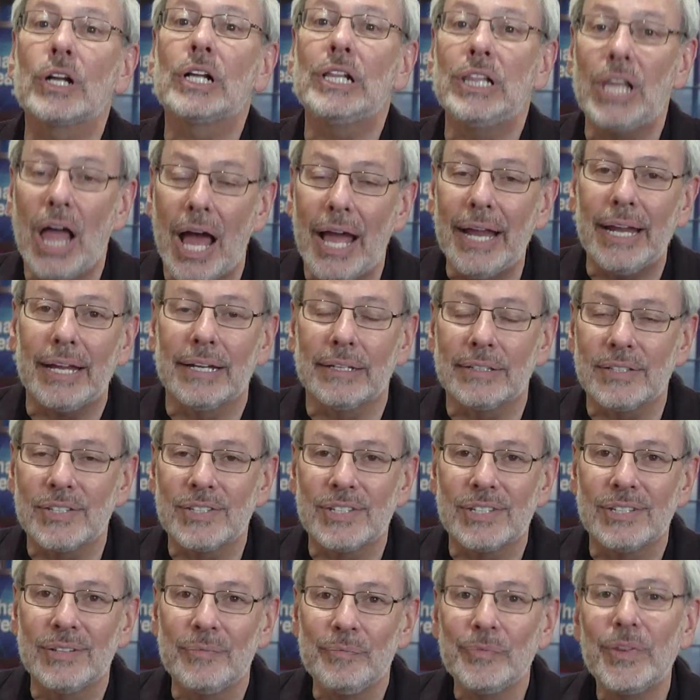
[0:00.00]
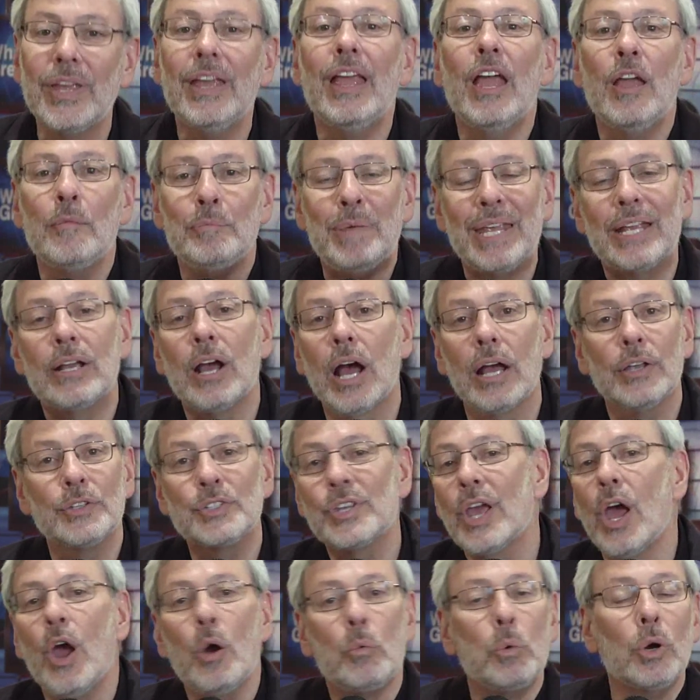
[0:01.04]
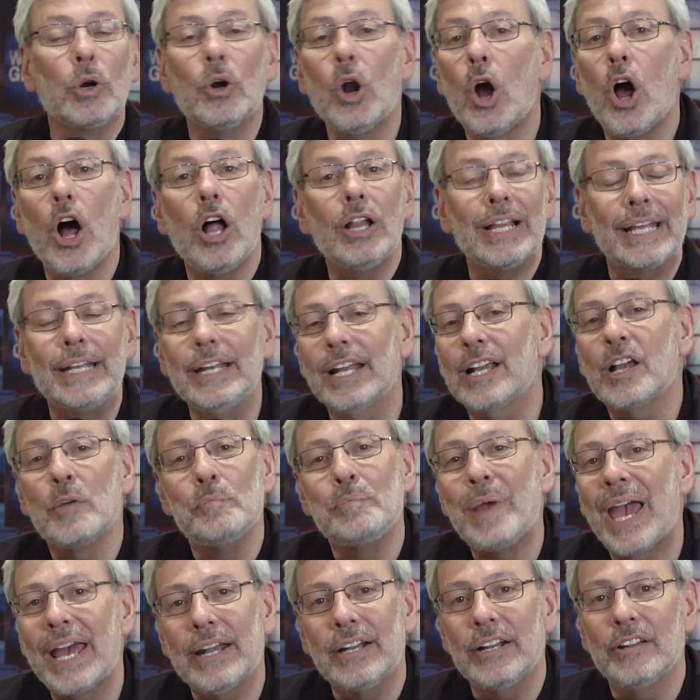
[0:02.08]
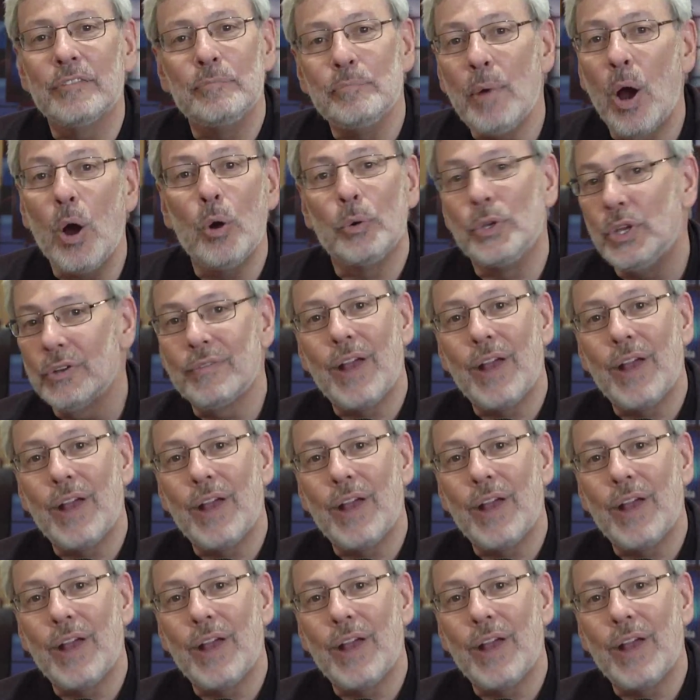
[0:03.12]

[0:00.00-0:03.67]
clients, because we're all in a competitive mode.